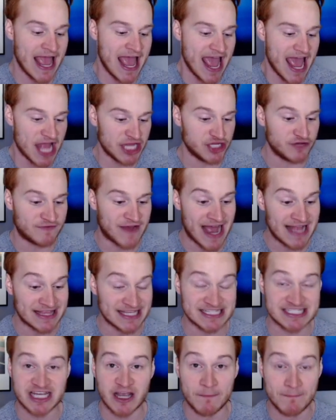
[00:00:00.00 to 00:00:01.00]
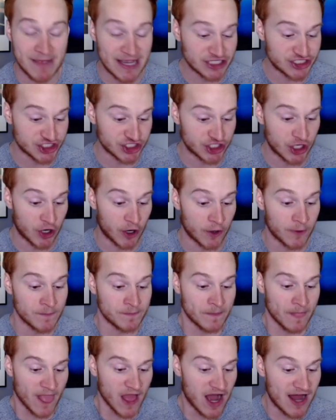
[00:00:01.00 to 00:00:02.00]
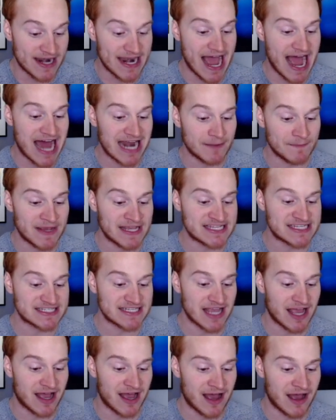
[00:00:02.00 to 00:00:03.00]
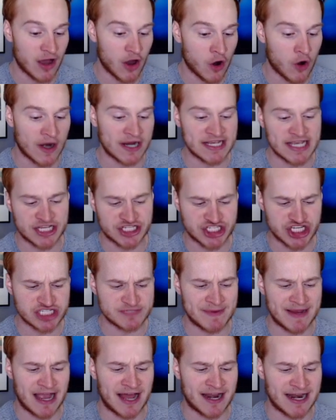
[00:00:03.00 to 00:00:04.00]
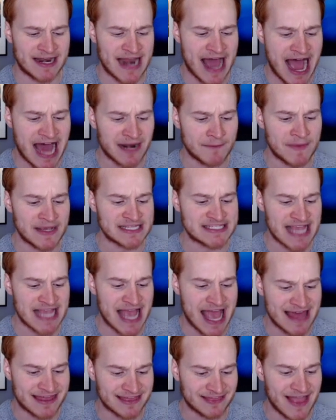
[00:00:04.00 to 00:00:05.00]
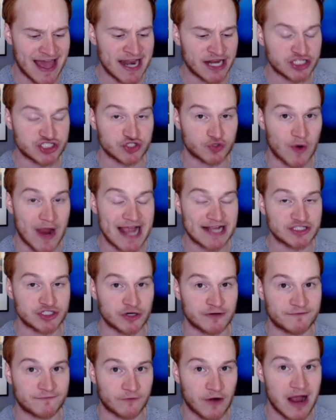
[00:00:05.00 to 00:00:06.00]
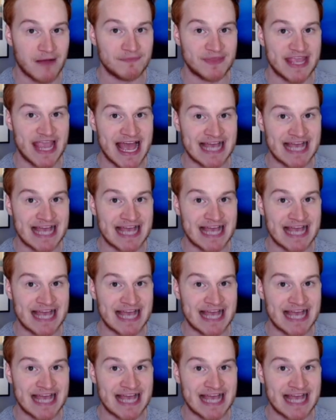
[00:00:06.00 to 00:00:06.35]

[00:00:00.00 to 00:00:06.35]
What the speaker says: And you've got this commissioner, an anonymous athletic director from the